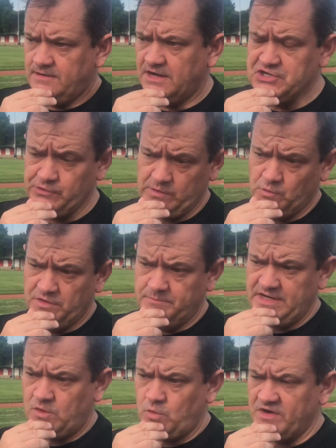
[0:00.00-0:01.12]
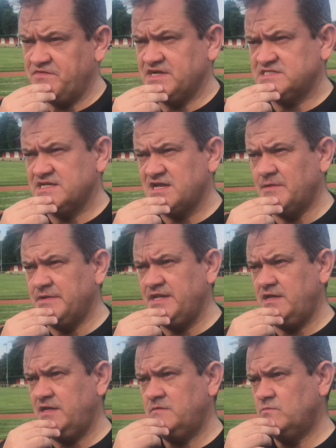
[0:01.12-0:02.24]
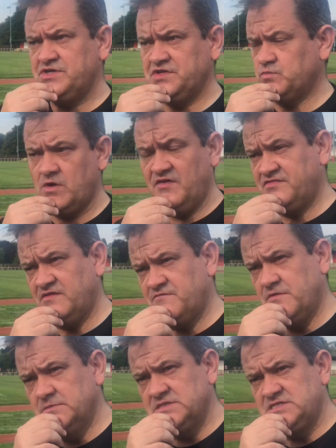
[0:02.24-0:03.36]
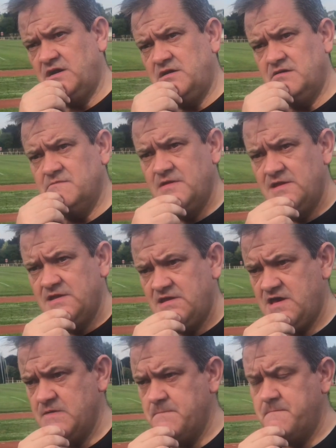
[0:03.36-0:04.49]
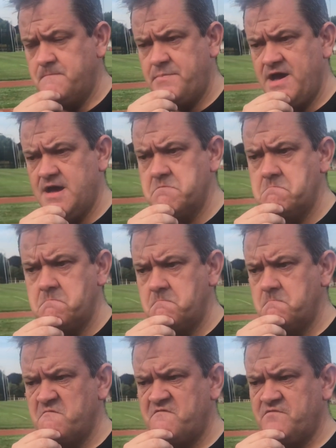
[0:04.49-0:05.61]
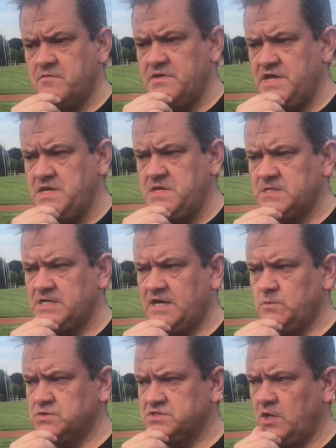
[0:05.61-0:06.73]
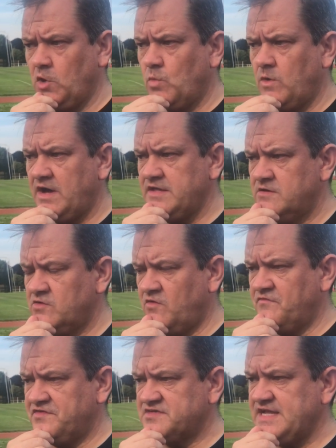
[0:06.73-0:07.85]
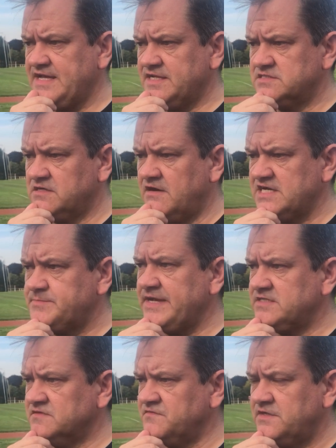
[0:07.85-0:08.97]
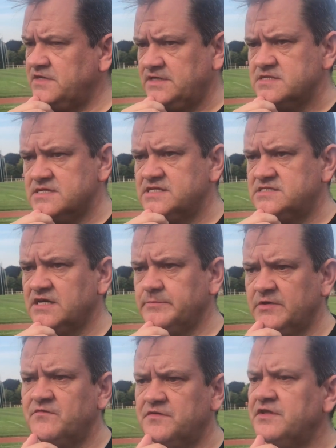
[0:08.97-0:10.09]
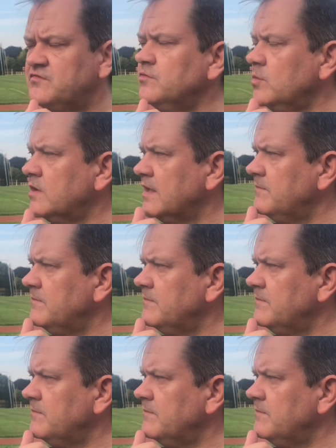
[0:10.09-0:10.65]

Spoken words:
I knew it wouldn't be a quick fix in coming here, which is what I've said from the start. But for me, today was a long way off the standards that I expect of this team and for this football club.